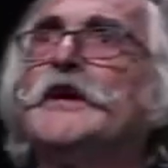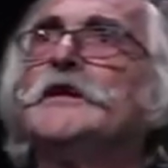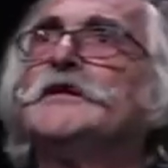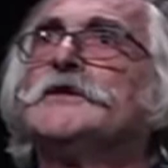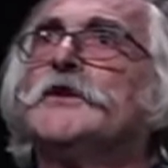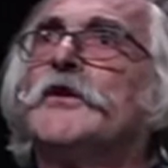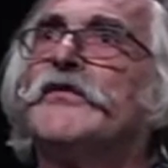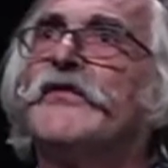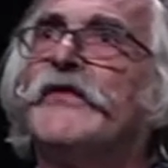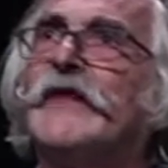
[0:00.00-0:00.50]
the
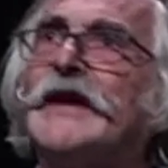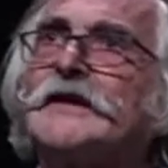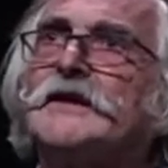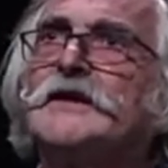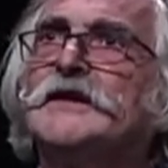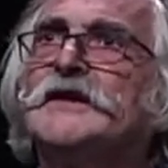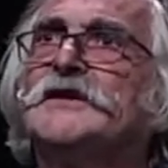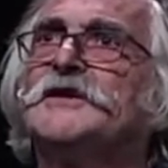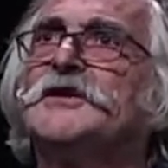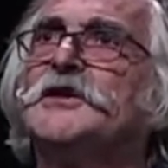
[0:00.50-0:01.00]
fatty
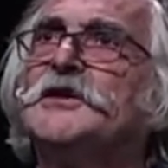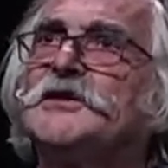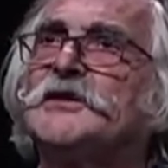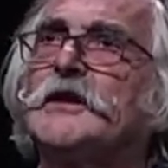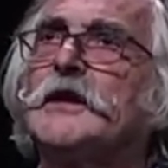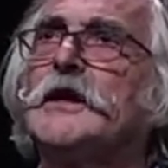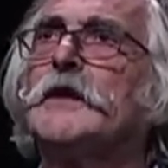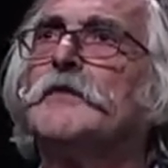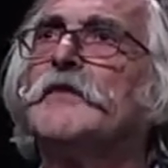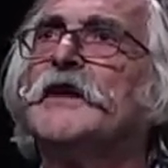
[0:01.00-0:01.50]

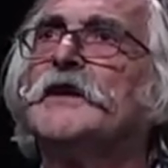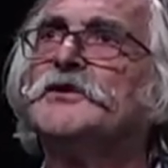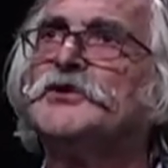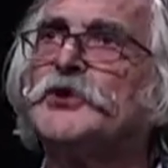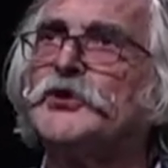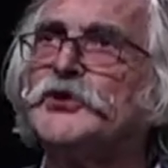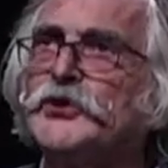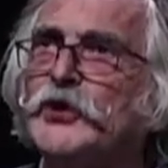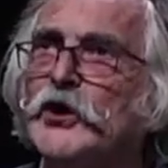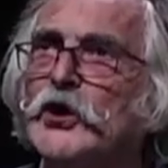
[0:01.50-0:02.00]
system and the
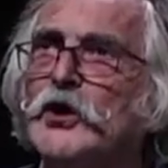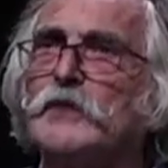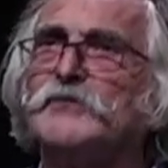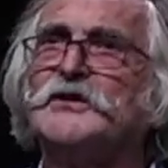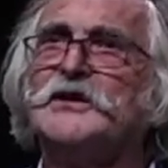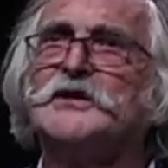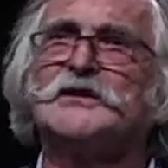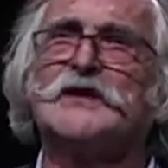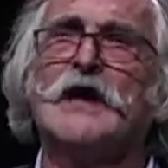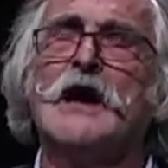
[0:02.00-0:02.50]

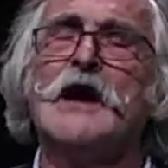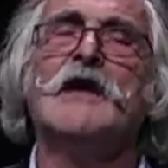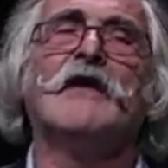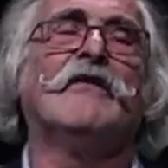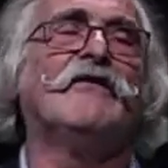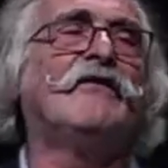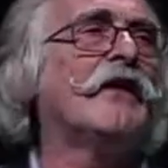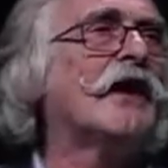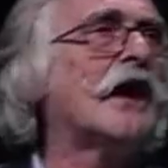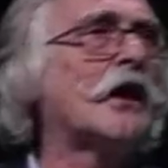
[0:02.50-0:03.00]
dermis.
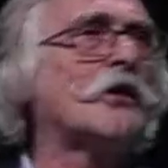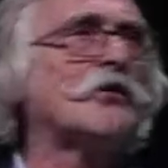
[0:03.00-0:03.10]
There